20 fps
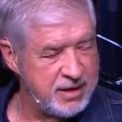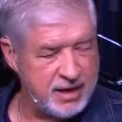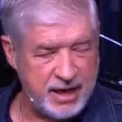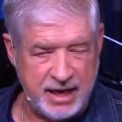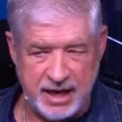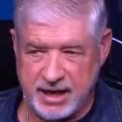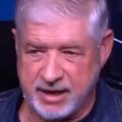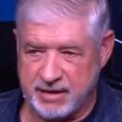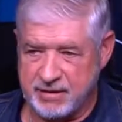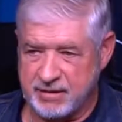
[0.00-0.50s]

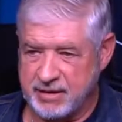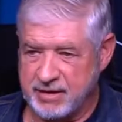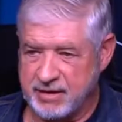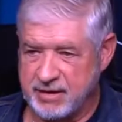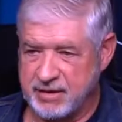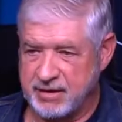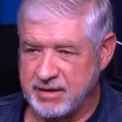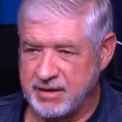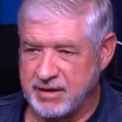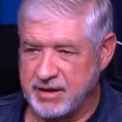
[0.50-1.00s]
And
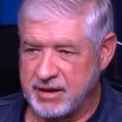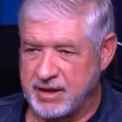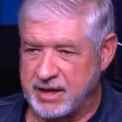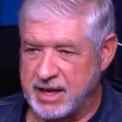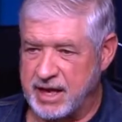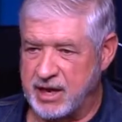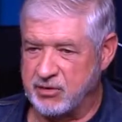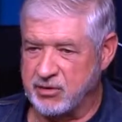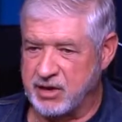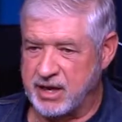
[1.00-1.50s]

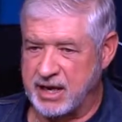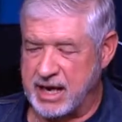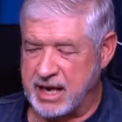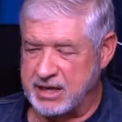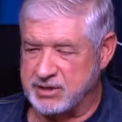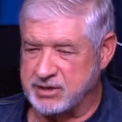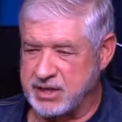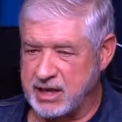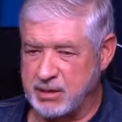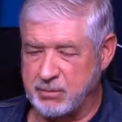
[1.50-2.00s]
now, can I
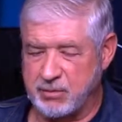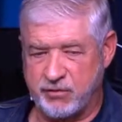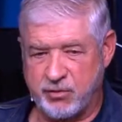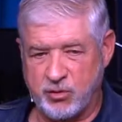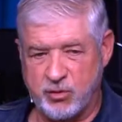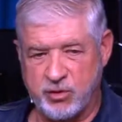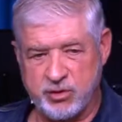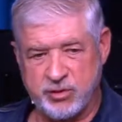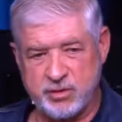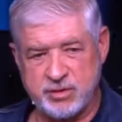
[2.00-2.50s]
stand
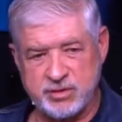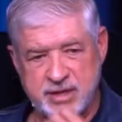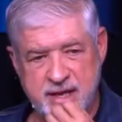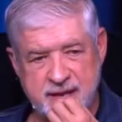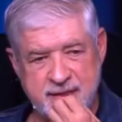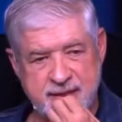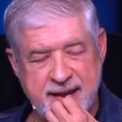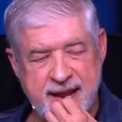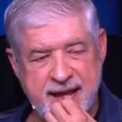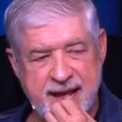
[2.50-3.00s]
before you and say
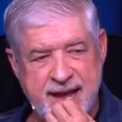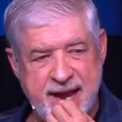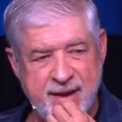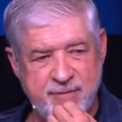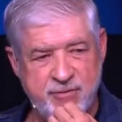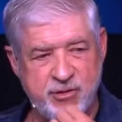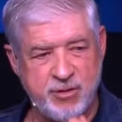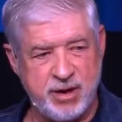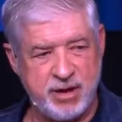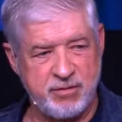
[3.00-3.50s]
that I have
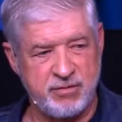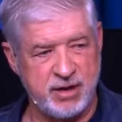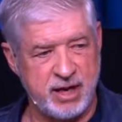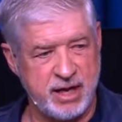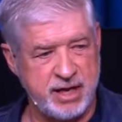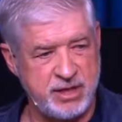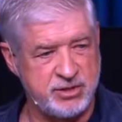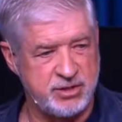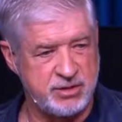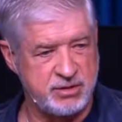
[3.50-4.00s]
the
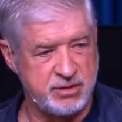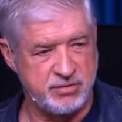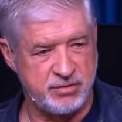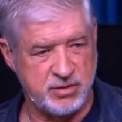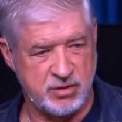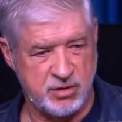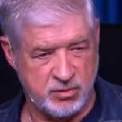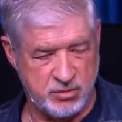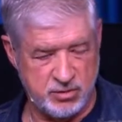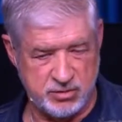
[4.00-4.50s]
revelation of the
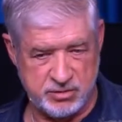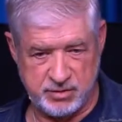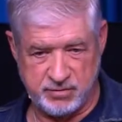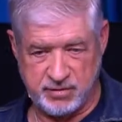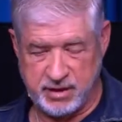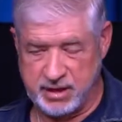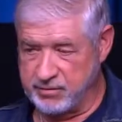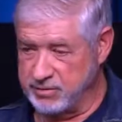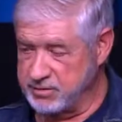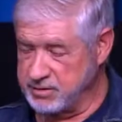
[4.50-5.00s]
courts of
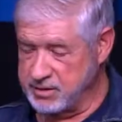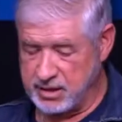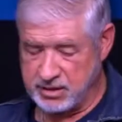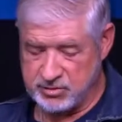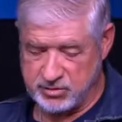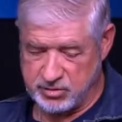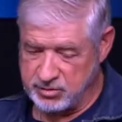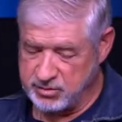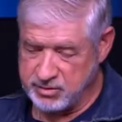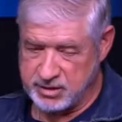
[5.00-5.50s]
heaven? The
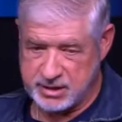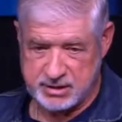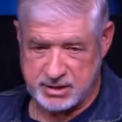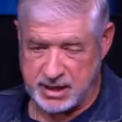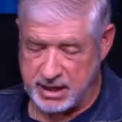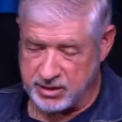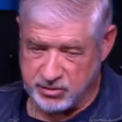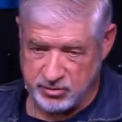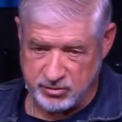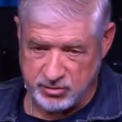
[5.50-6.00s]
truth is,
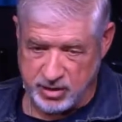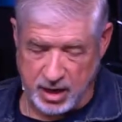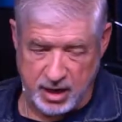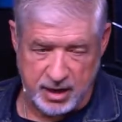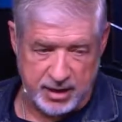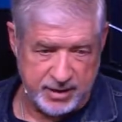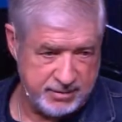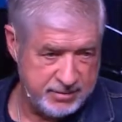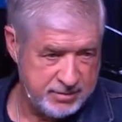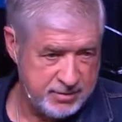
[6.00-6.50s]
I do
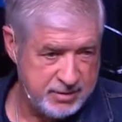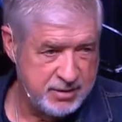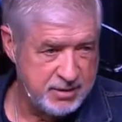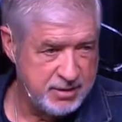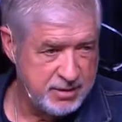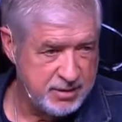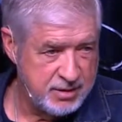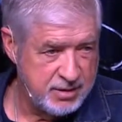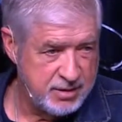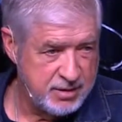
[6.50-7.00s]
not.
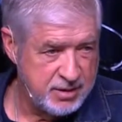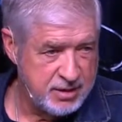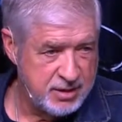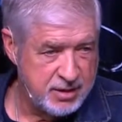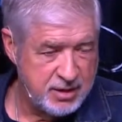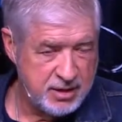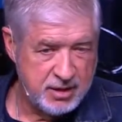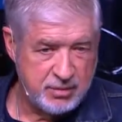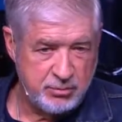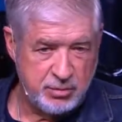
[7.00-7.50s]

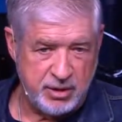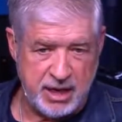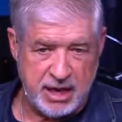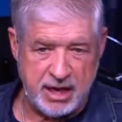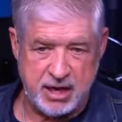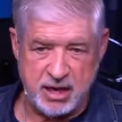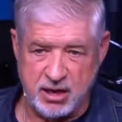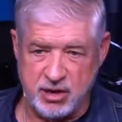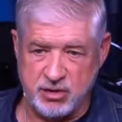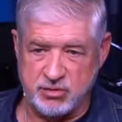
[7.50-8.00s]
But I
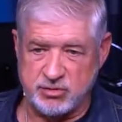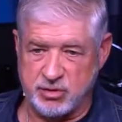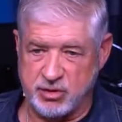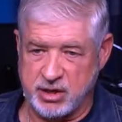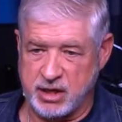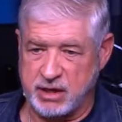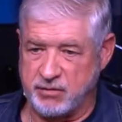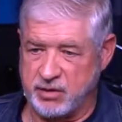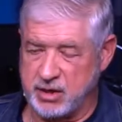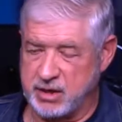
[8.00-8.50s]
can also
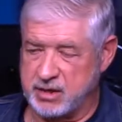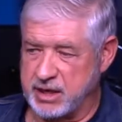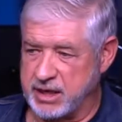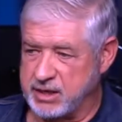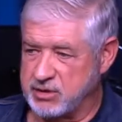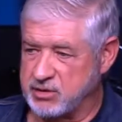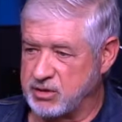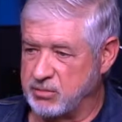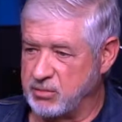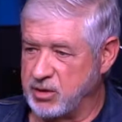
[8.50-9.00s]
give you a
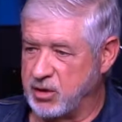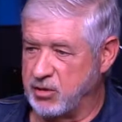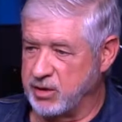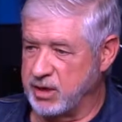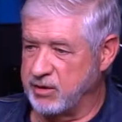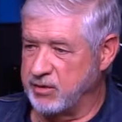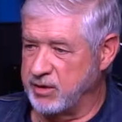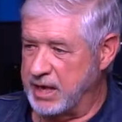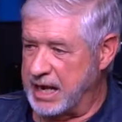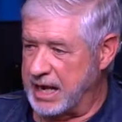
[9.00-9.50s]
testimony
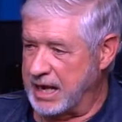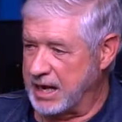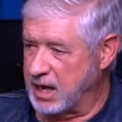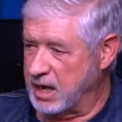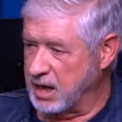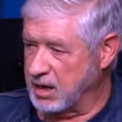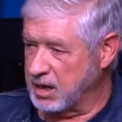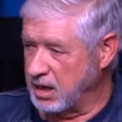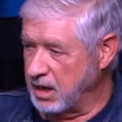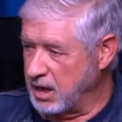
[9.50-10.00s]
that I
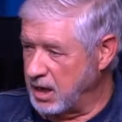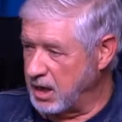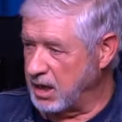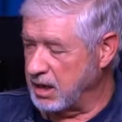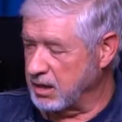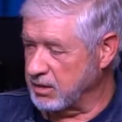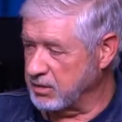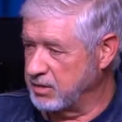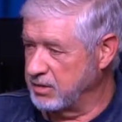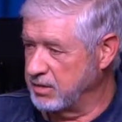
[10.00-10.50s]
got
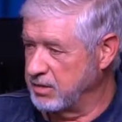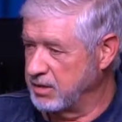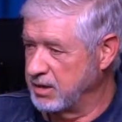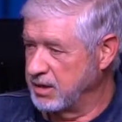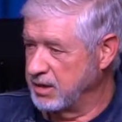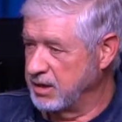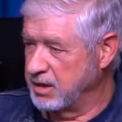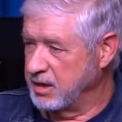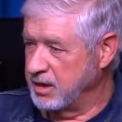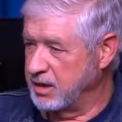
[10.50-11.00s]
clocked
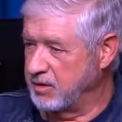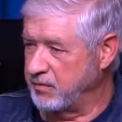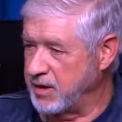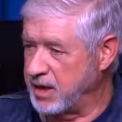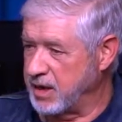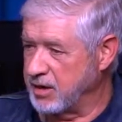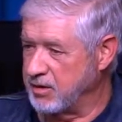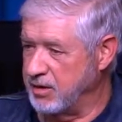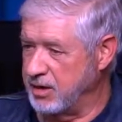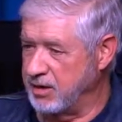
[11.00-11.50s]
if
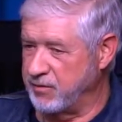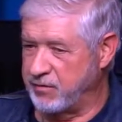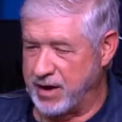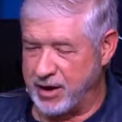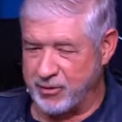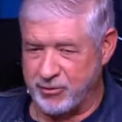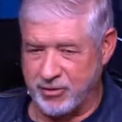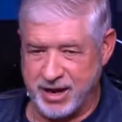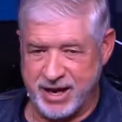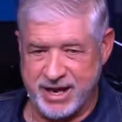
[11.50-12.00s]
I, if
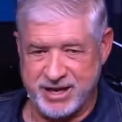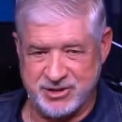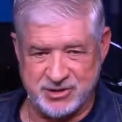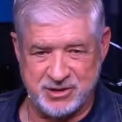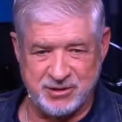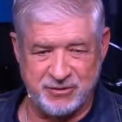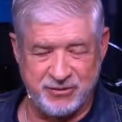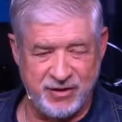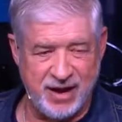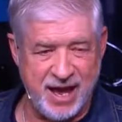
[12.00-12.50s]
I raised
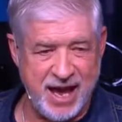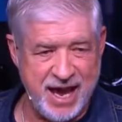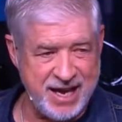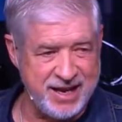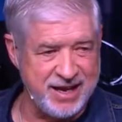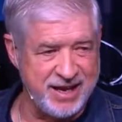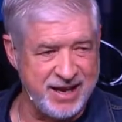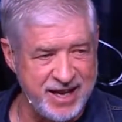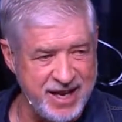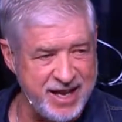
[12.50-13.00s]
a flag
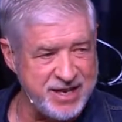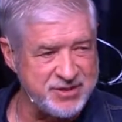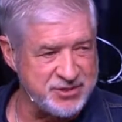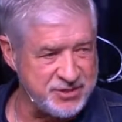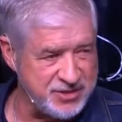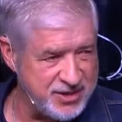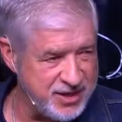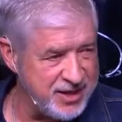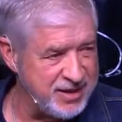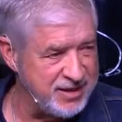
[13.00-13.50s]

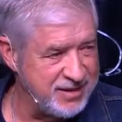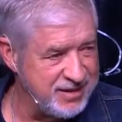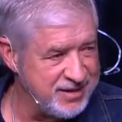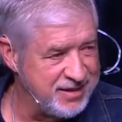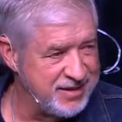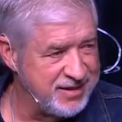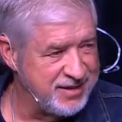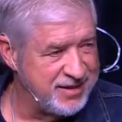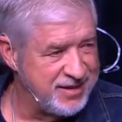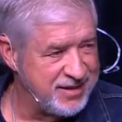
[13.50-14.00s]
against it.
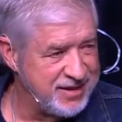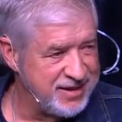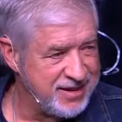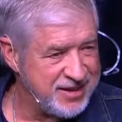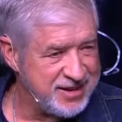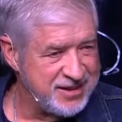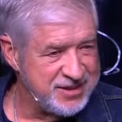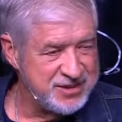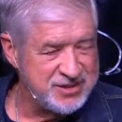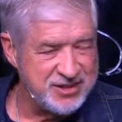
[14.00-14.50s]

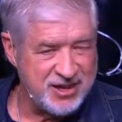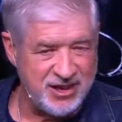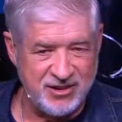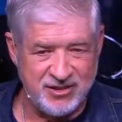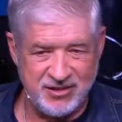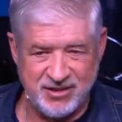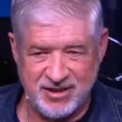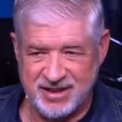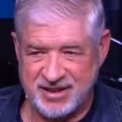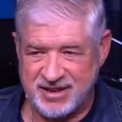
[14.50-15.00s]

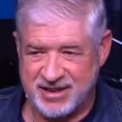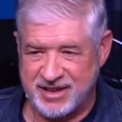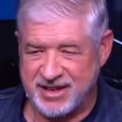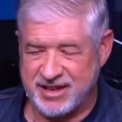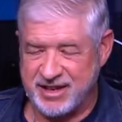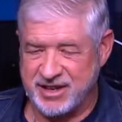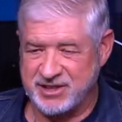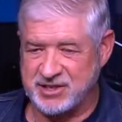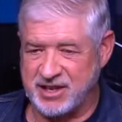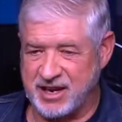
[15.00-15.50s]
So
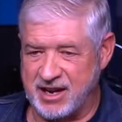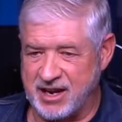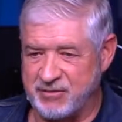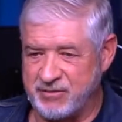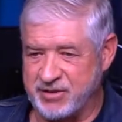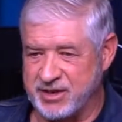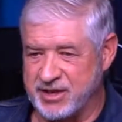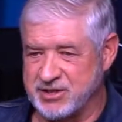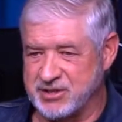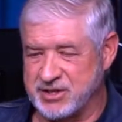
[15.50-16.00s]
it's
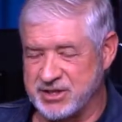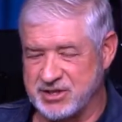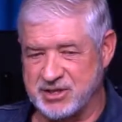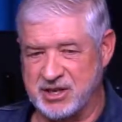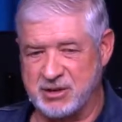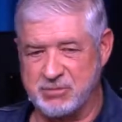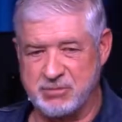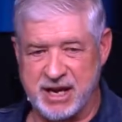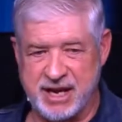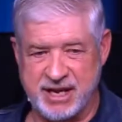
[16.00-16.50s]
obvious that
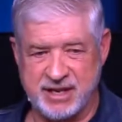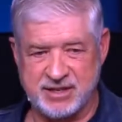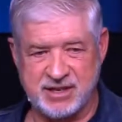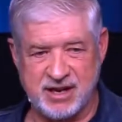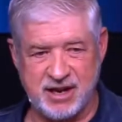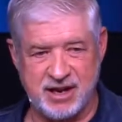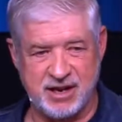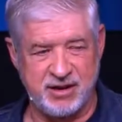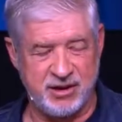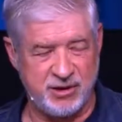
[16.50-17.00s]
somebody's
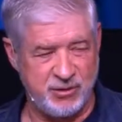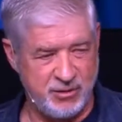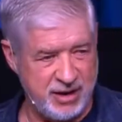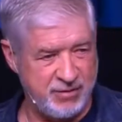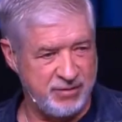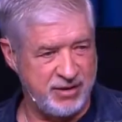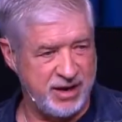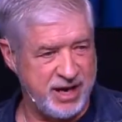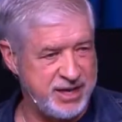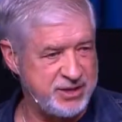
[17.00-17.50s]
got a
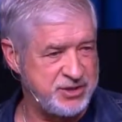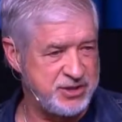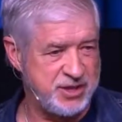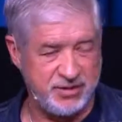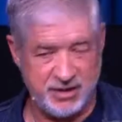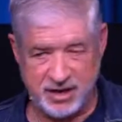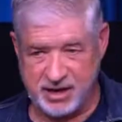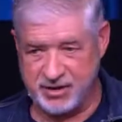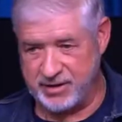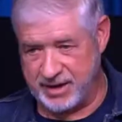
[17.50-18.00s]
revelation
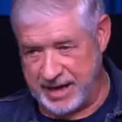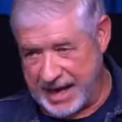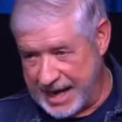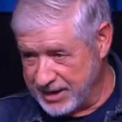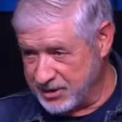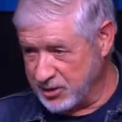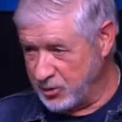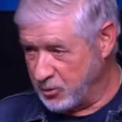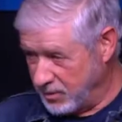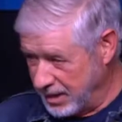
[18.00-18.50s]
there that I
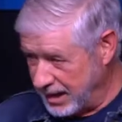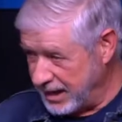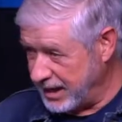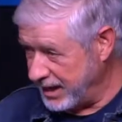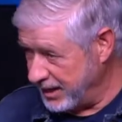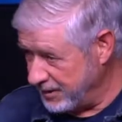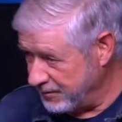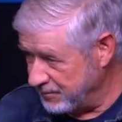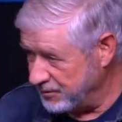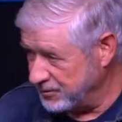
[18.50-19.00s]
don't
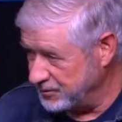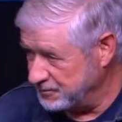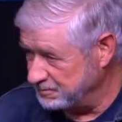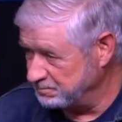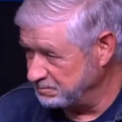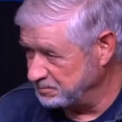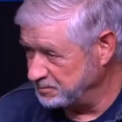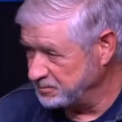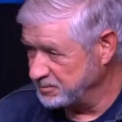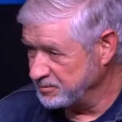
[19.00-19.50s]
have.
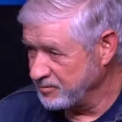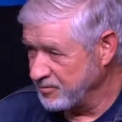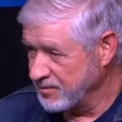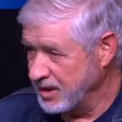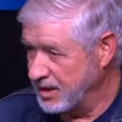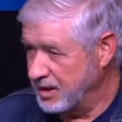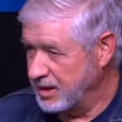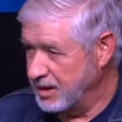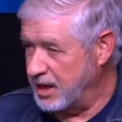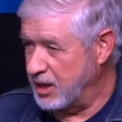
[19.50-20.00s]

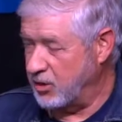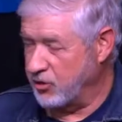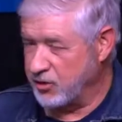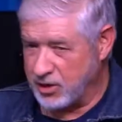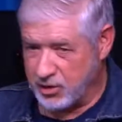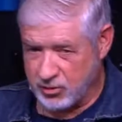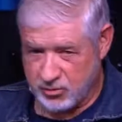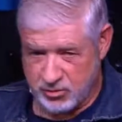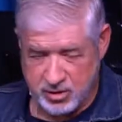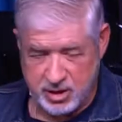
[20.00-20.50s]
Now, are
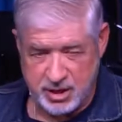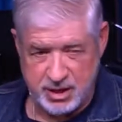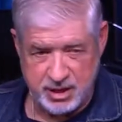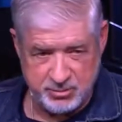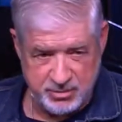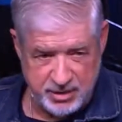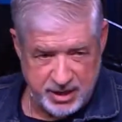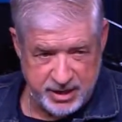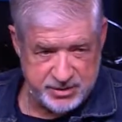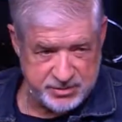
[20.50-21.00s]
y'all going to keep
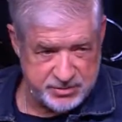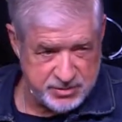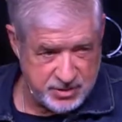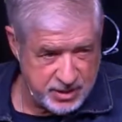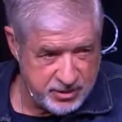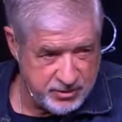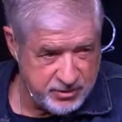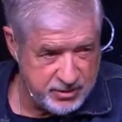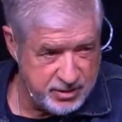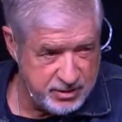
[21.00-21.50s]
that a
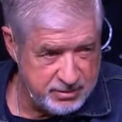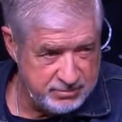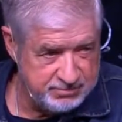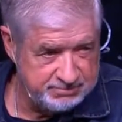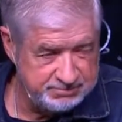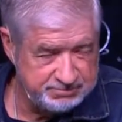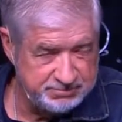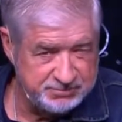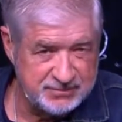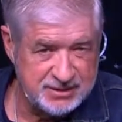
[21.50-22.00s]
secret?
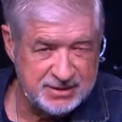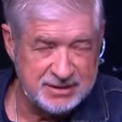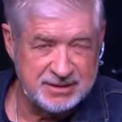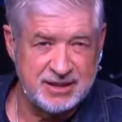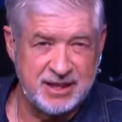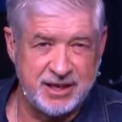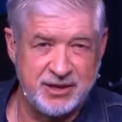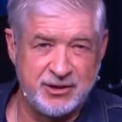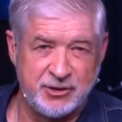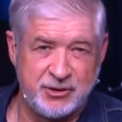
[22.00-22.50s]

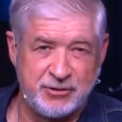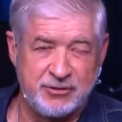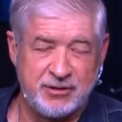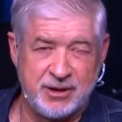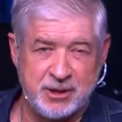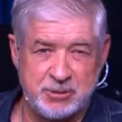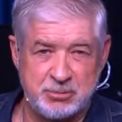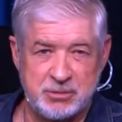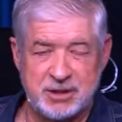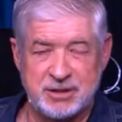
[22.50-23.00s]
Thank you
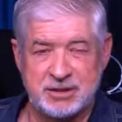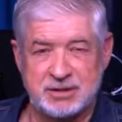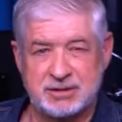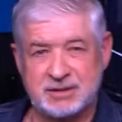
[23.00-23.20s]
very much.